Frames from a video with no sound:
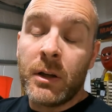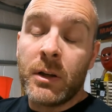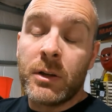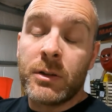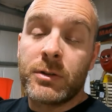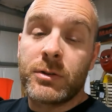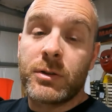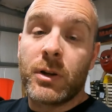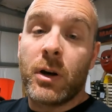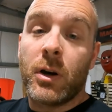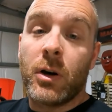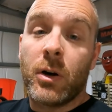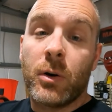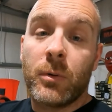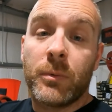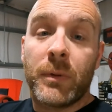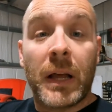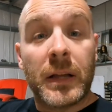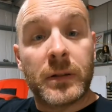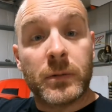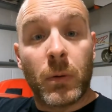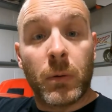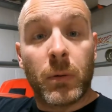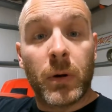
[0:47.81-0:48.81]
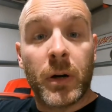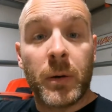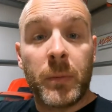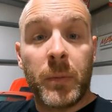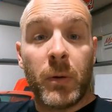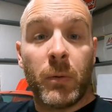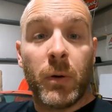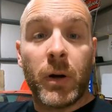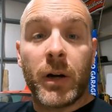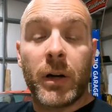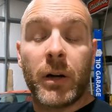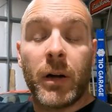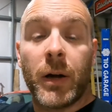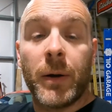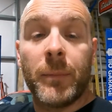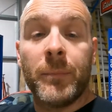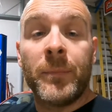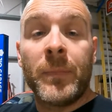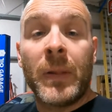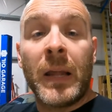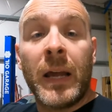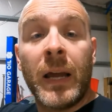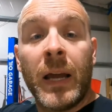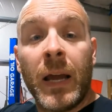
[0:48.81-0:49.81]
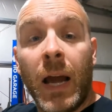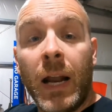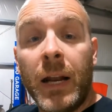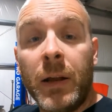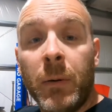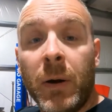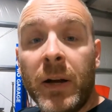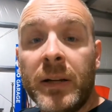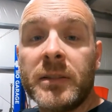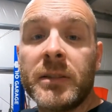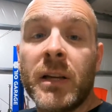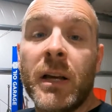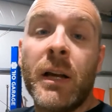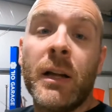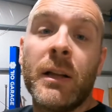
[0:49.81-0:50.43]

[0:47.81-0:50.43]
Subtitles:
So that's what we're gonna be working on. Anyways,